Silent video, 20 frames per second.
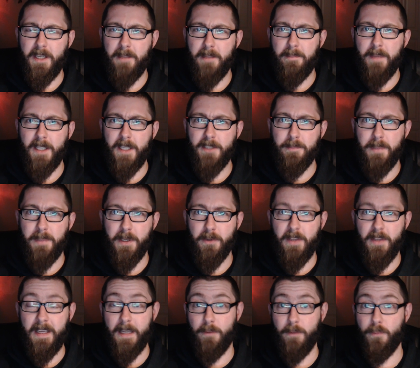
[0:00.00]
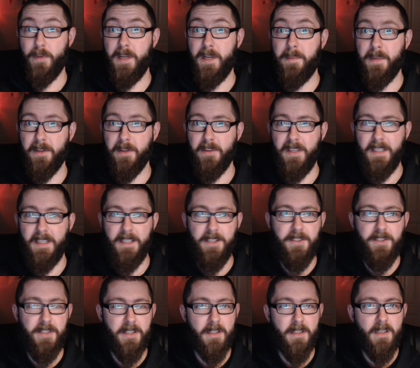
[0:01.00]
It makes building and rebuilding
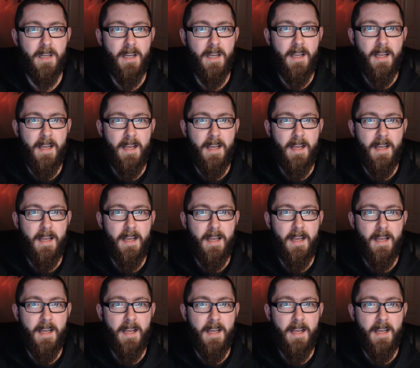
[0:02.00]
easier.